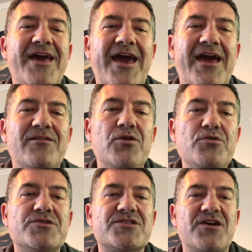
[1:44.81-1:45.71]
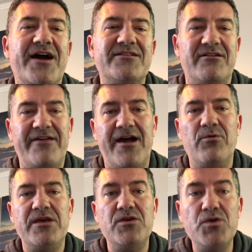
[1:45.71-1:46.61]
and lose sight of how
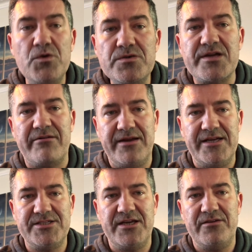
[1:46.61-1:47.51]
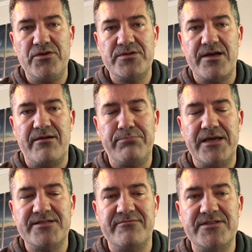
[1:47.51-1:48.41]
we use our energy and use our
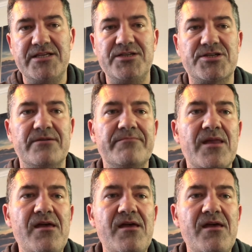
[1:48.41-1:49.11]
place of attention.